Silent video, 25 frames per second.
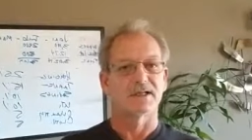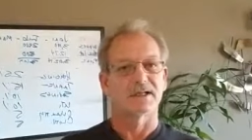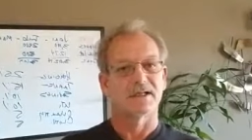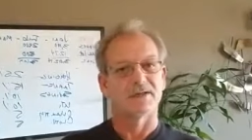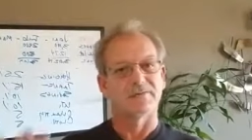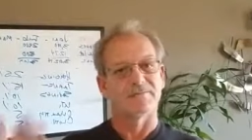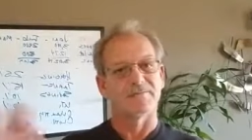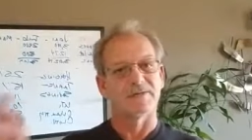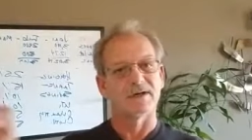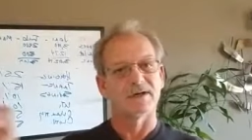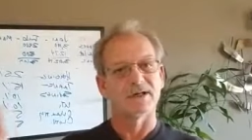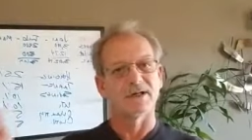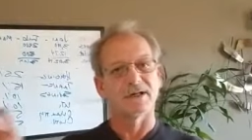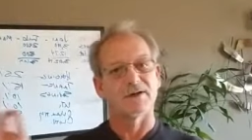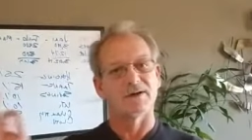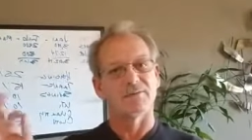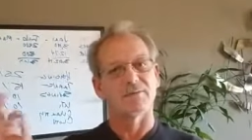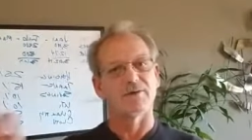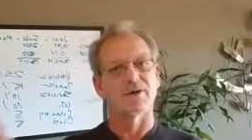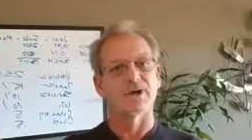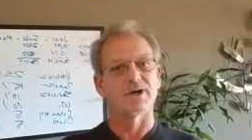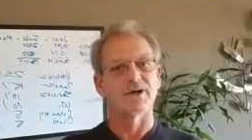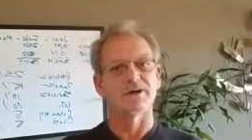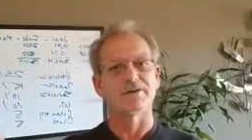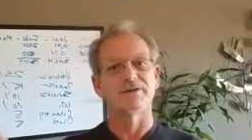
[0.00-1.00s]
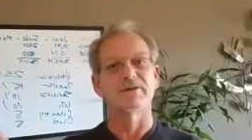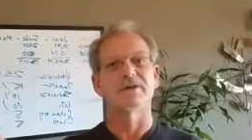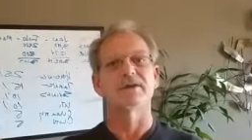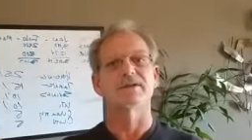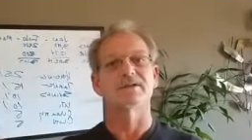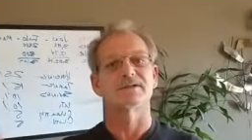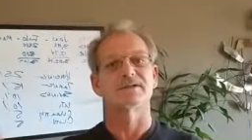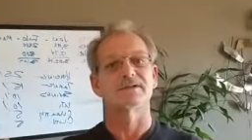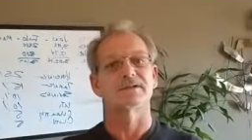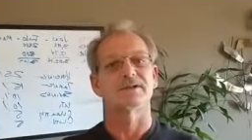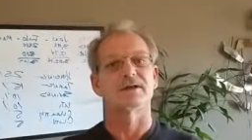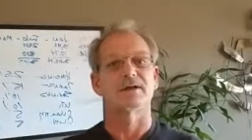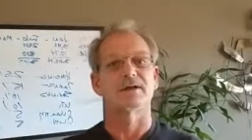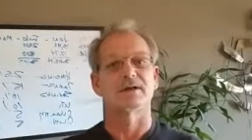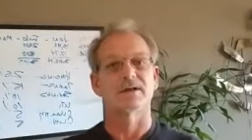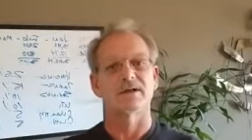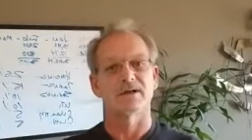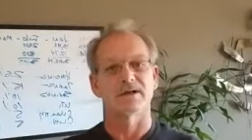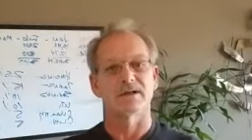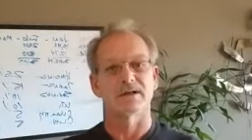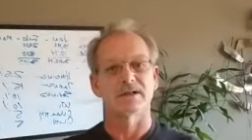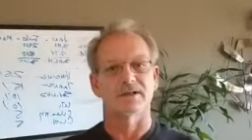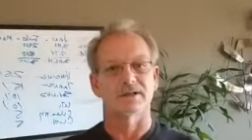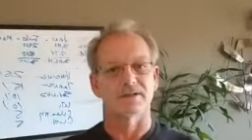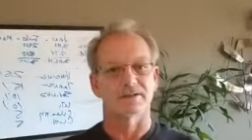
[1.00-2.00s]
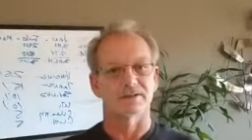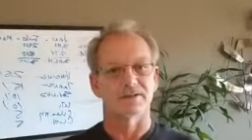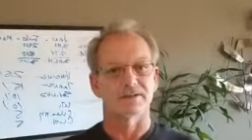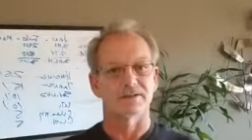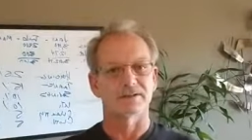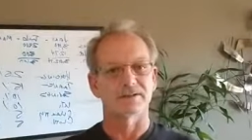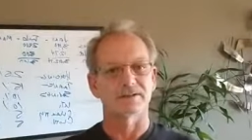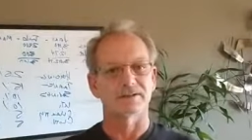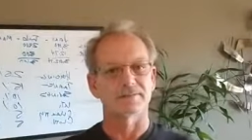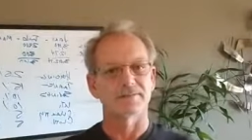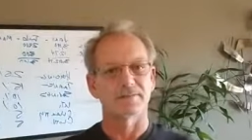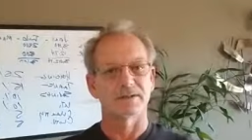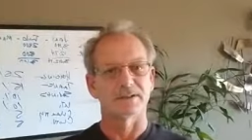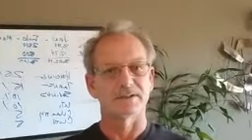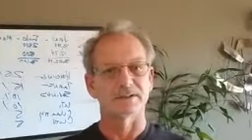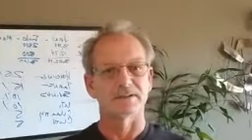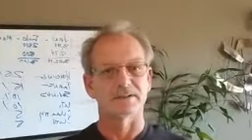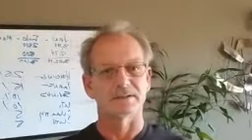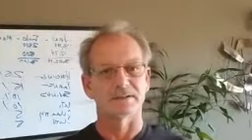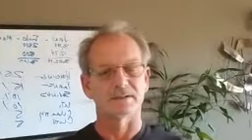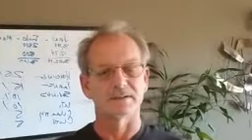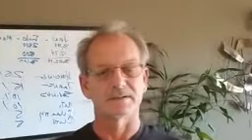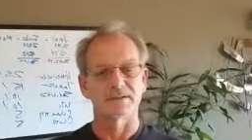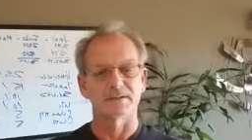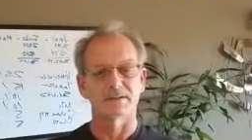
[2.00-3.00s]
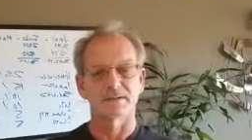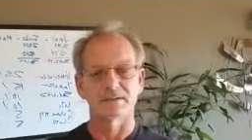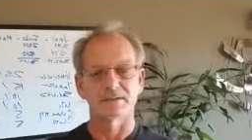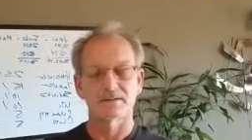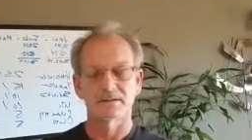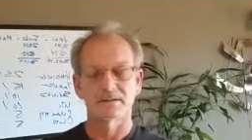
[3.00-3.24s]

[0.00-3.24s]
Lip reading: and find out where you can start cutting your expenses.